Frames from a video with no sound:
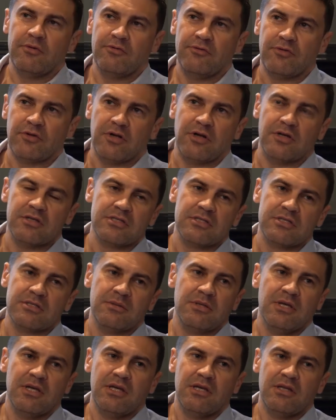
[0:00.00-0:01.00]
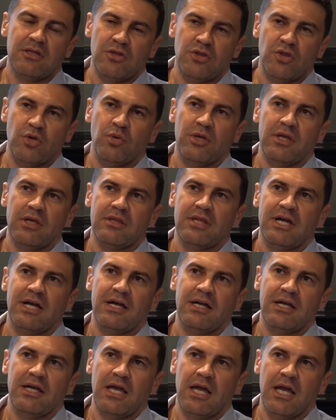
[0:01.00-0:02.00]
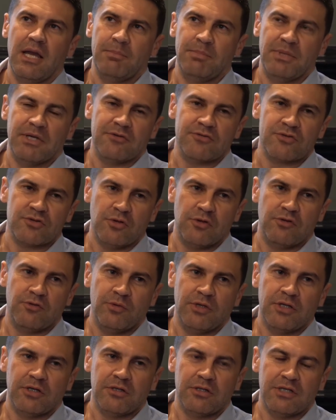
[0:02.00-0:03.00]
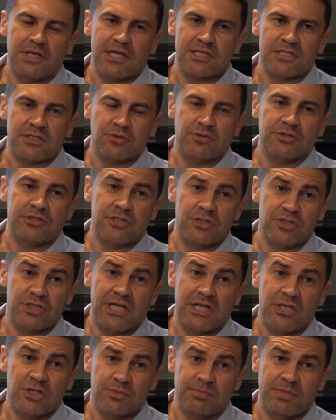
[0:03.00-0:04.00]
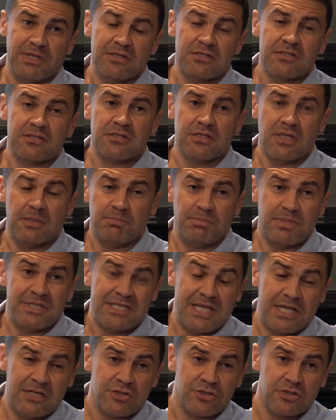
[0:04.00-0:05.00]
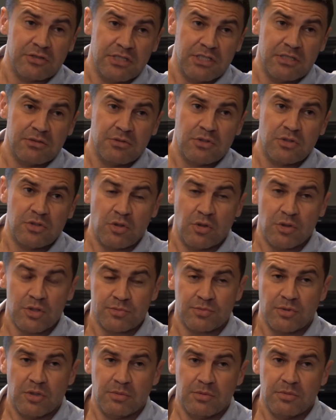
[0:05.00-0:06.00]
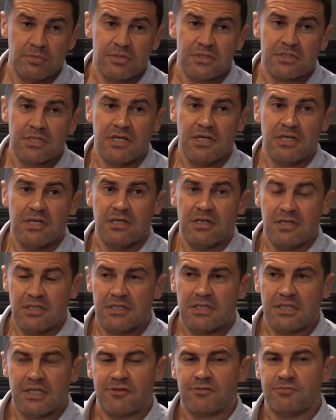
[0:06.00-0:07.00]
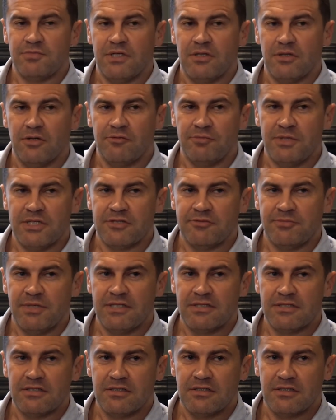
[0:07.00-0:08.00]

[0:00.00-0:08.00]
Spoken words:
For us, knowing that a bit of software isn't going to change bids and potentially cause problems gives me a lot of peace of mind.